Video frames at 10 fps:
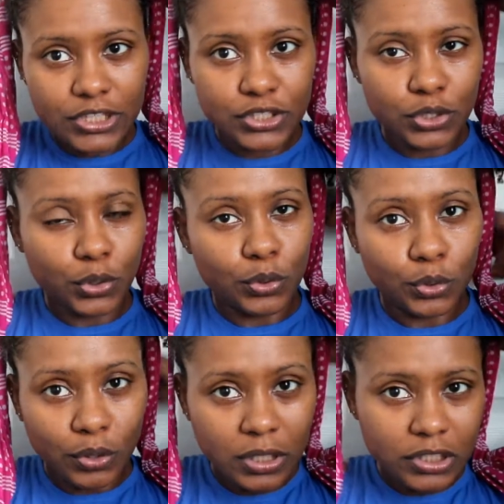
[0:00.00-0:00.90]

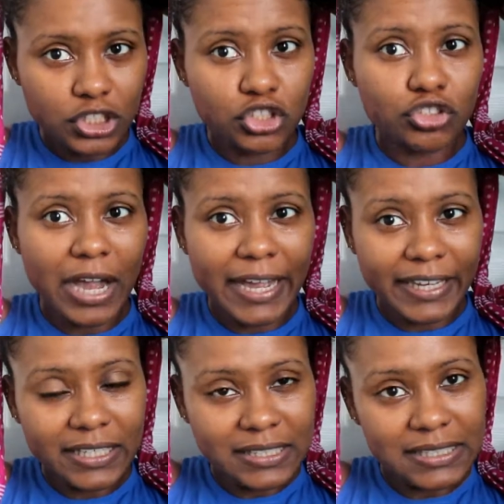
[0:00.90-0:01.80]
So to dry
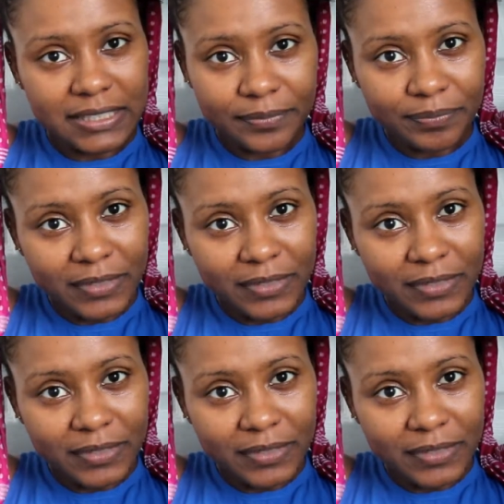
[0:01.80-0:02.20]
it,